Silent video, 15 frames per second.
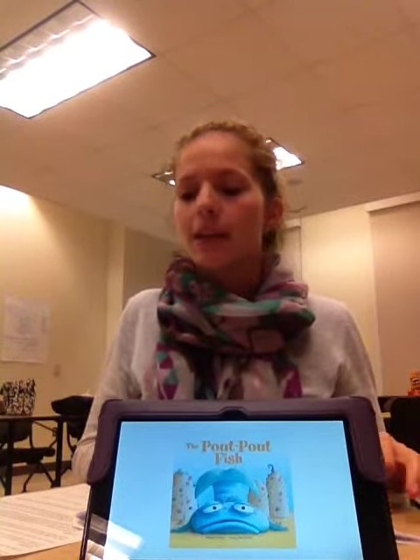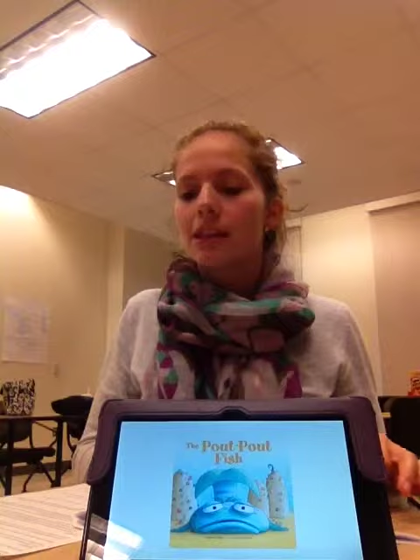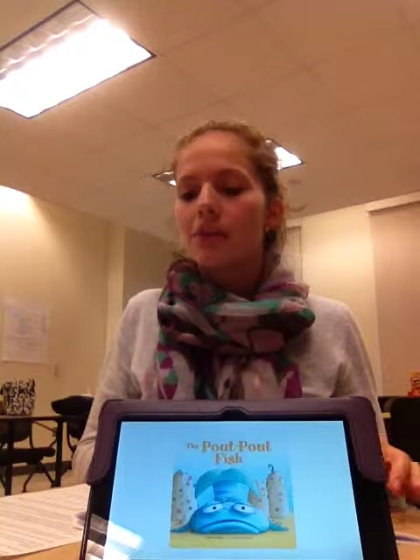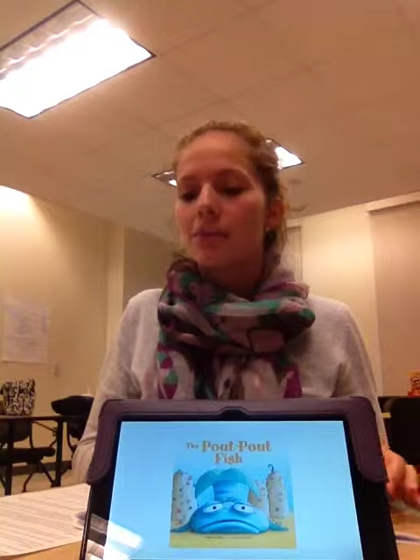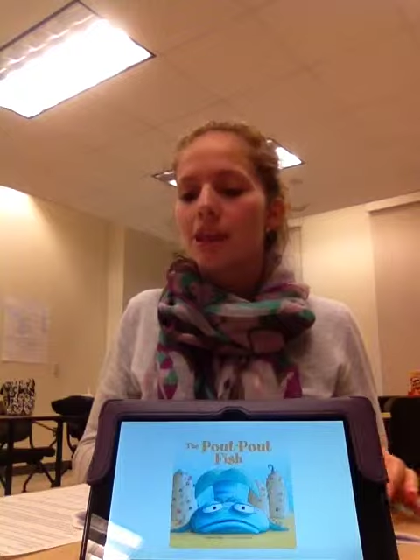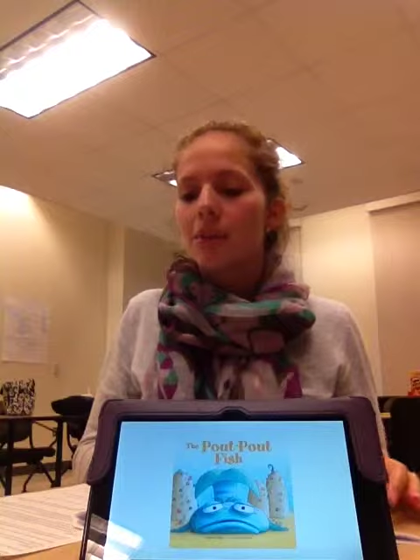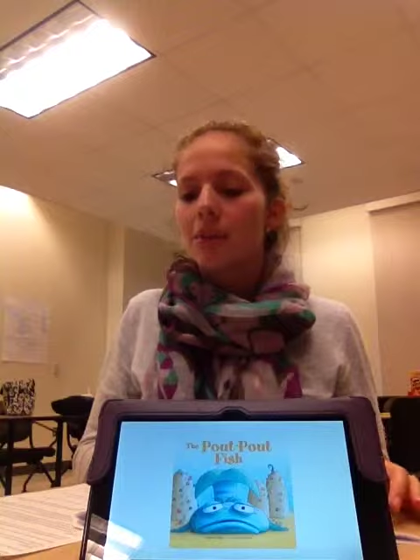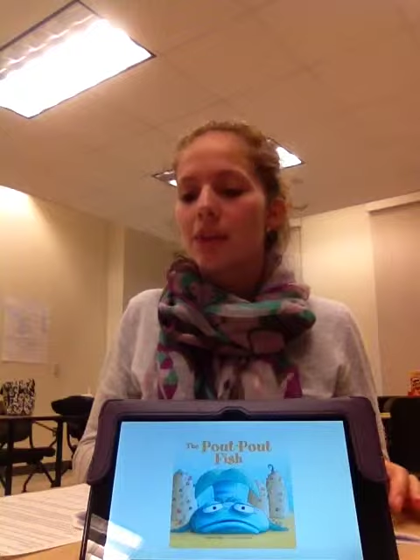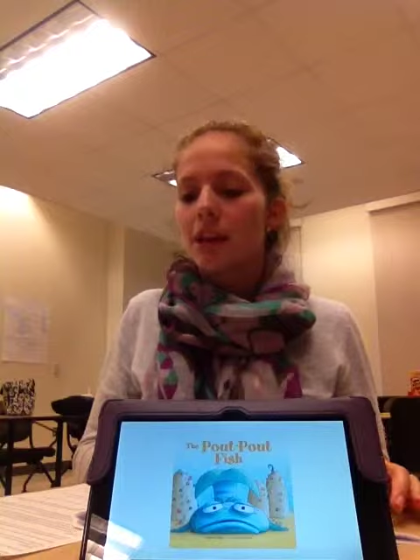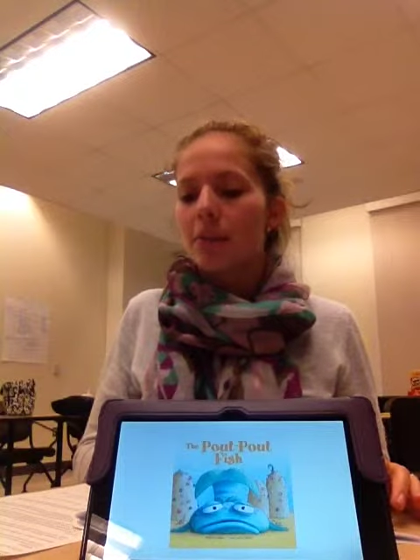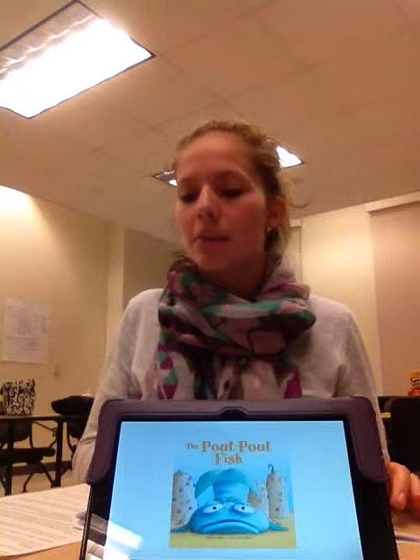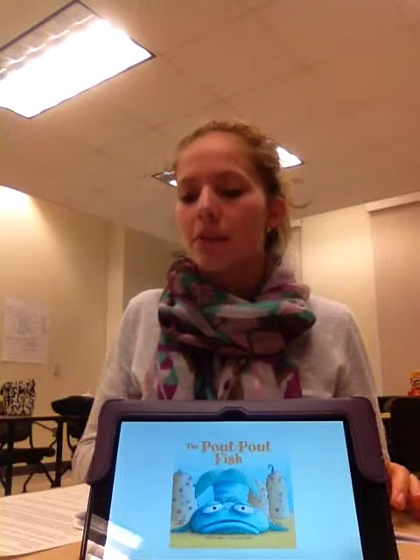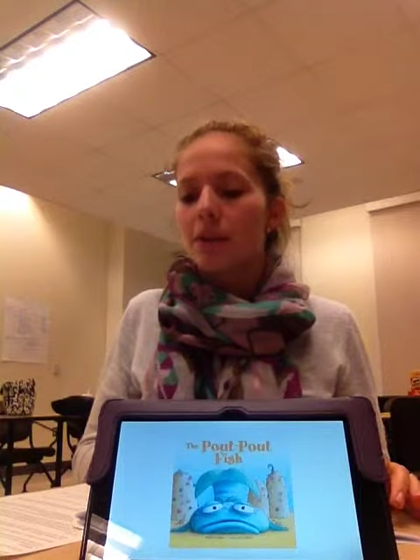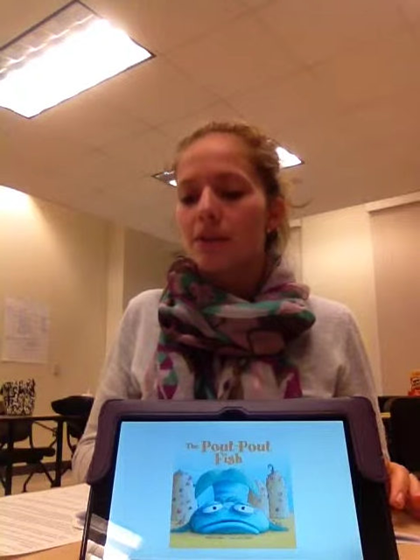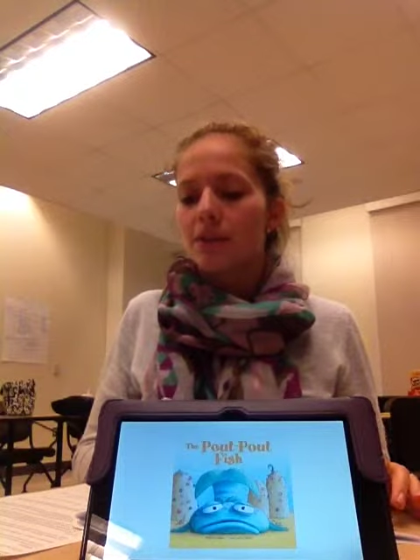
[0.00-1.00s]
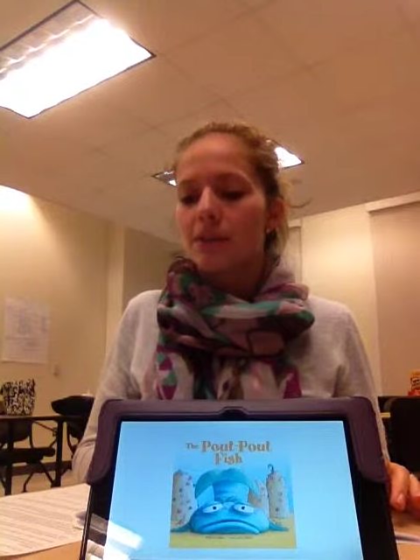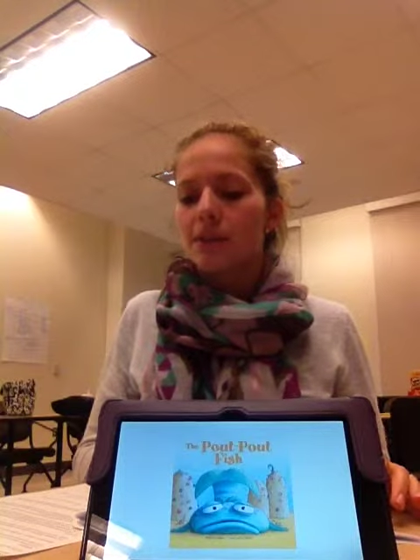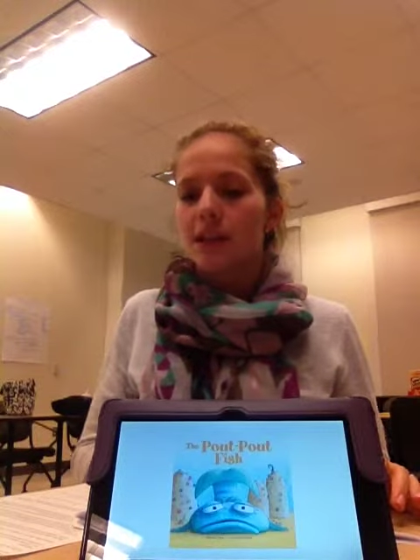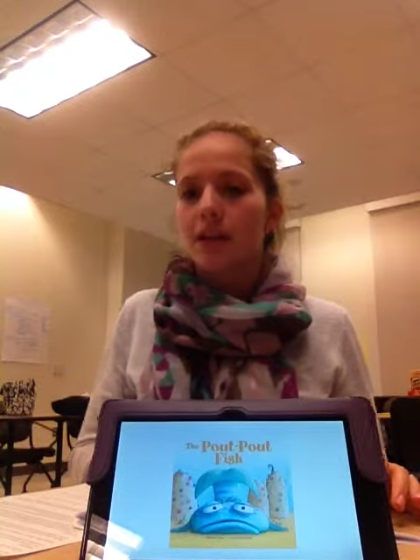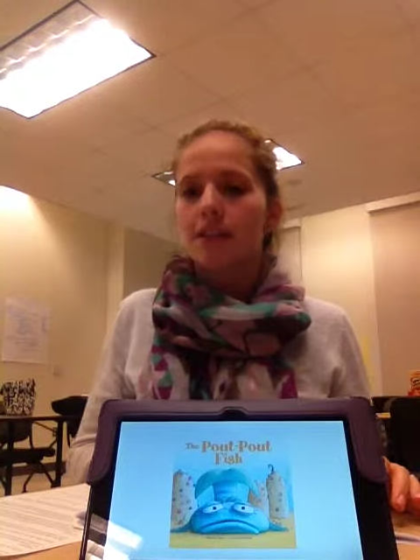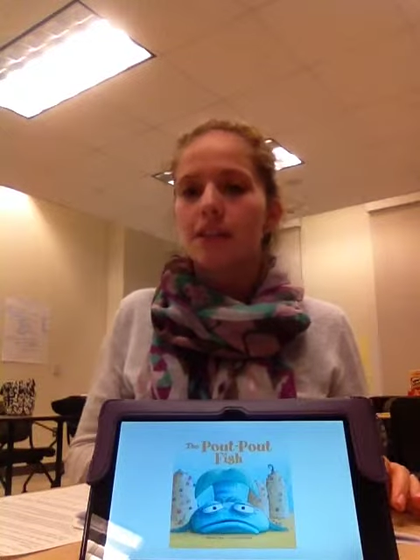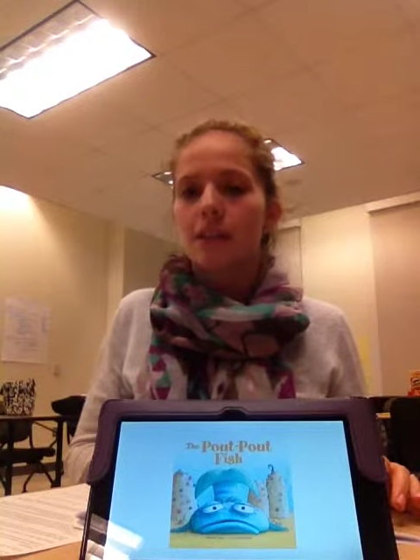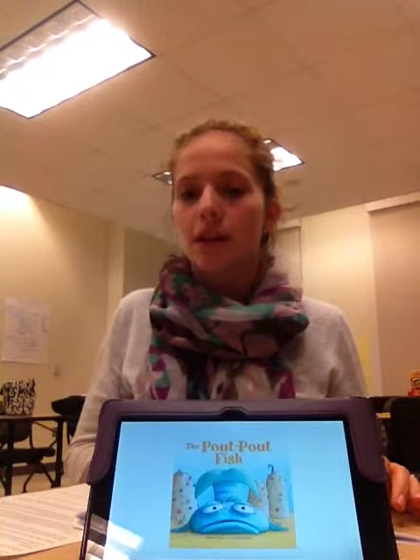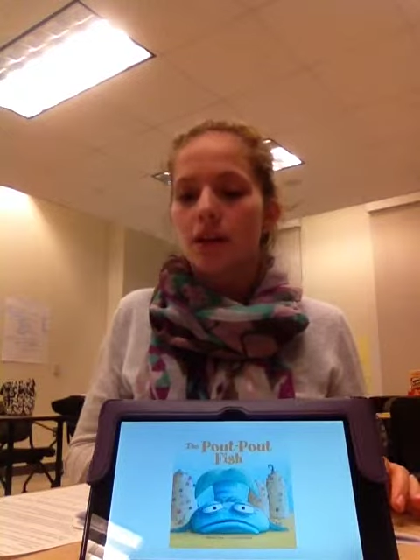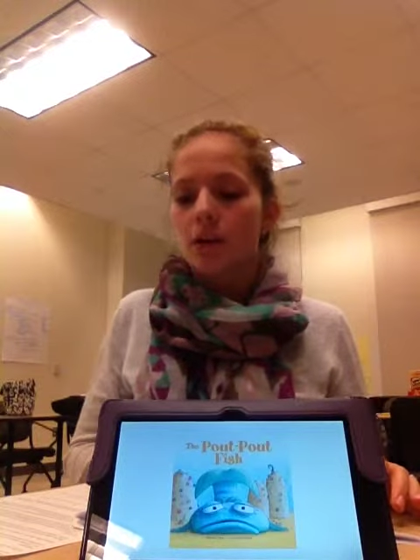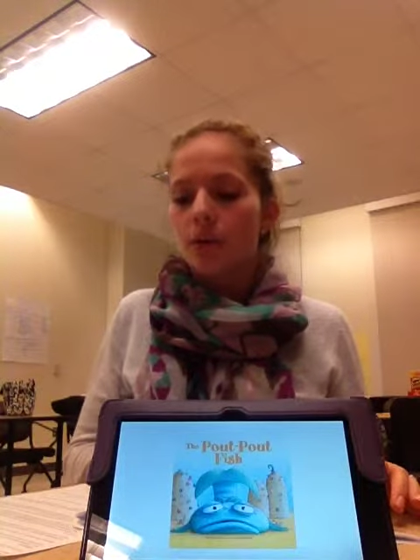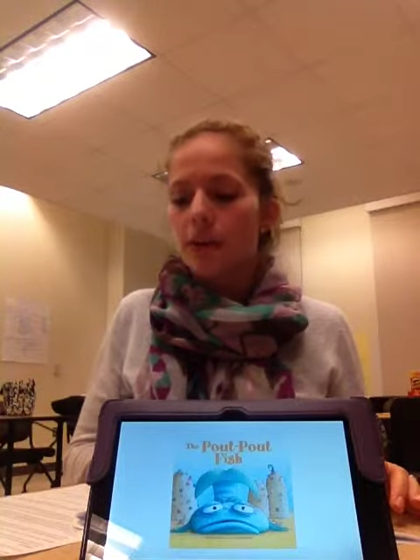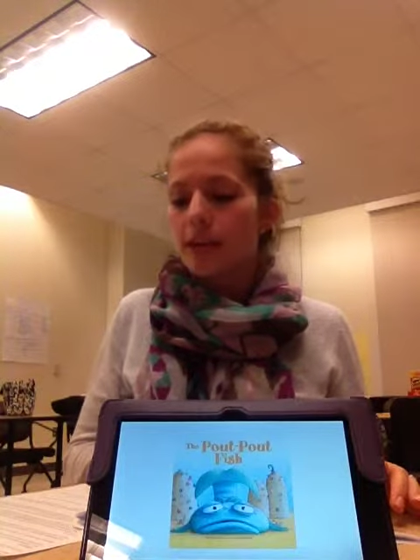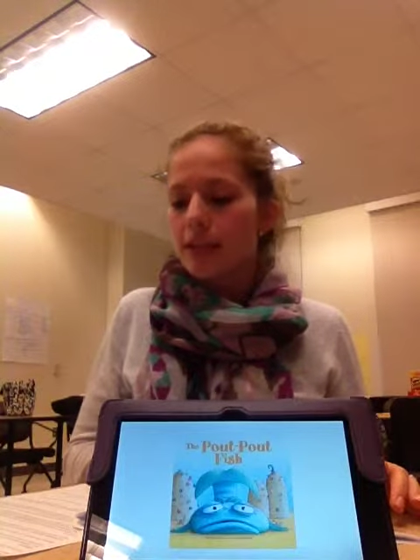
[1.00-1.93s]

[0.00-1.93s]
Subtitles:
The main one that I'm going to assess, though,